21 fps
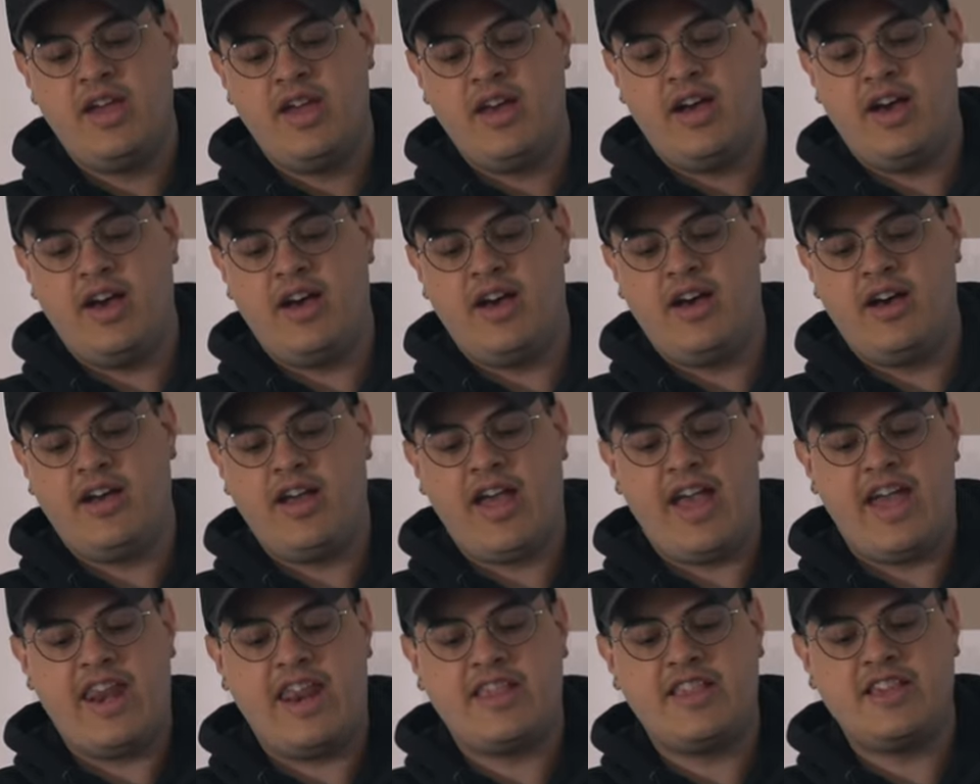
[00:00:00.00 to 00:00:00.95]
Uh,
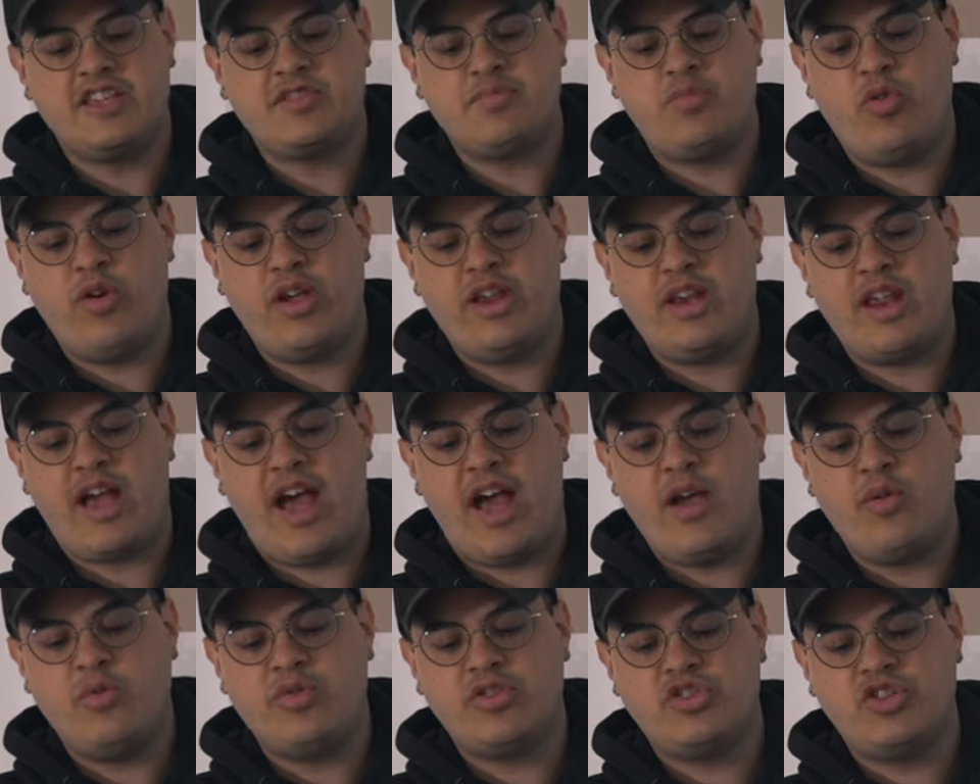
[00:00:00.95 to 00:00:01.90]
and at this point,
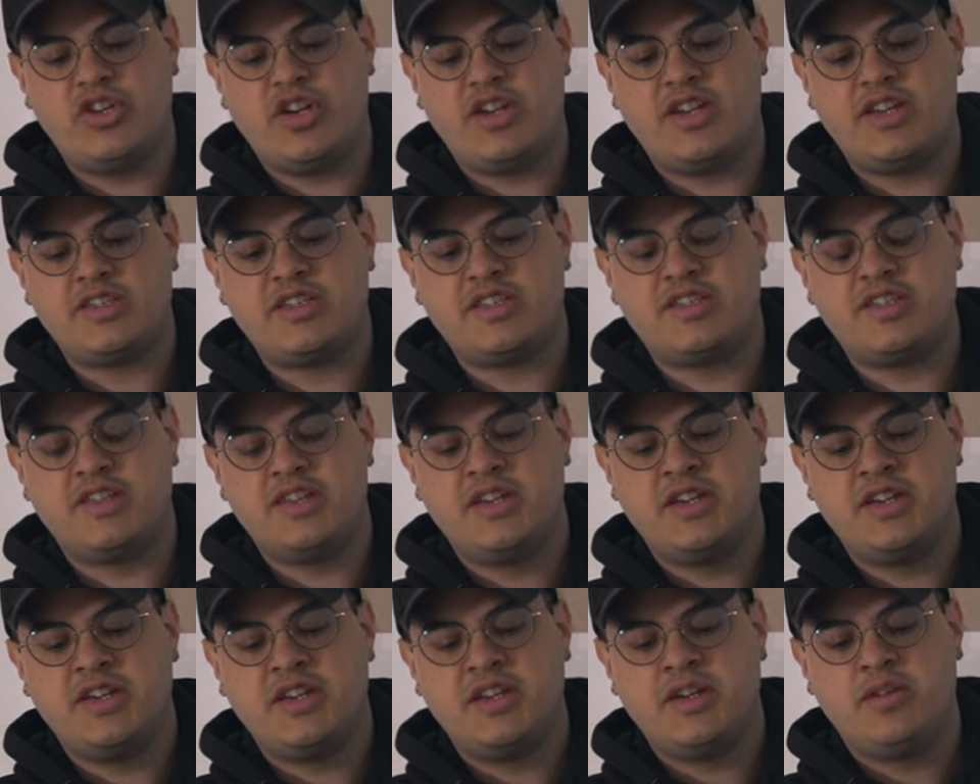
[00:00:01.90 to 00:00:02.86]
I was just
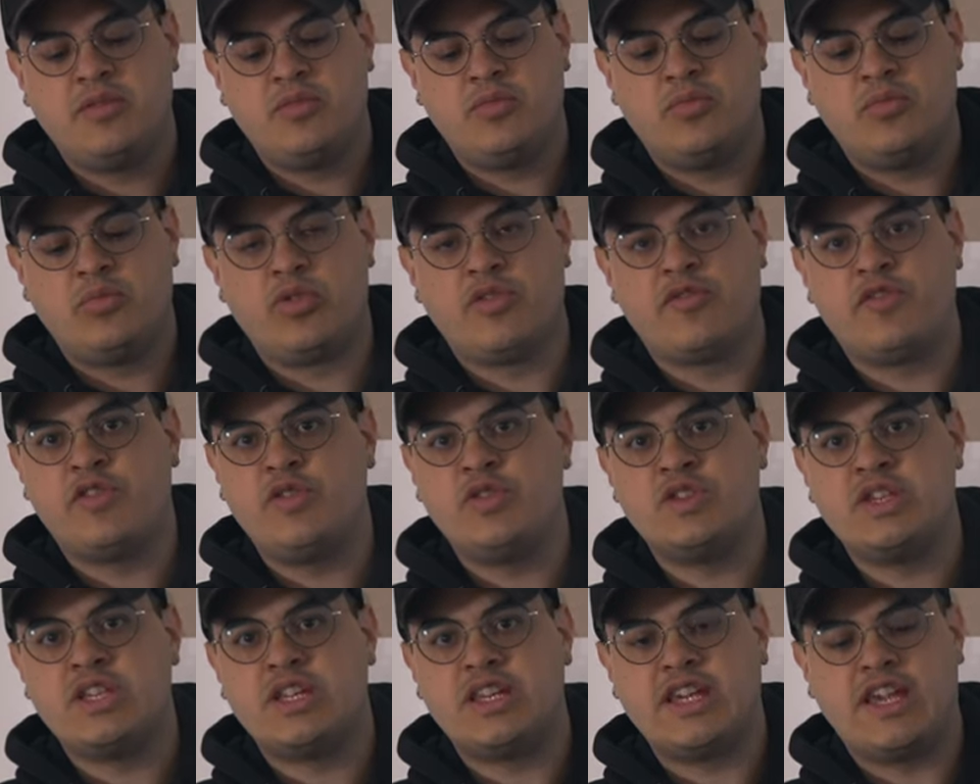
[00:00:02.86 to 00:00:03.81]

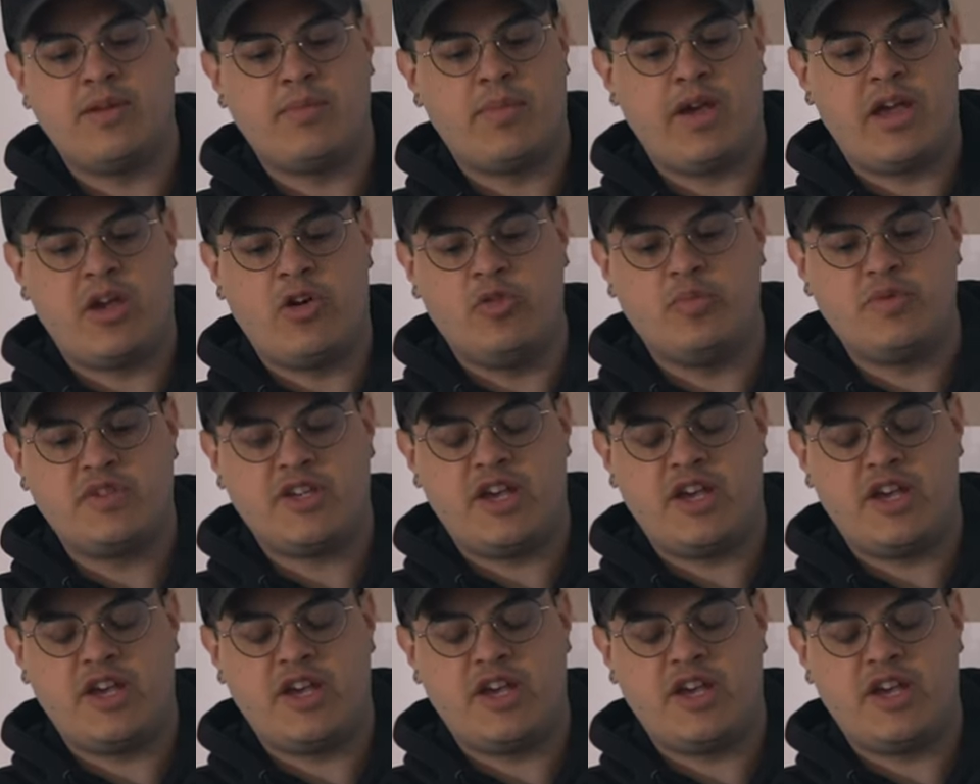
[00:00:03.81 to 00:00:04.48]
refusing to get my hopes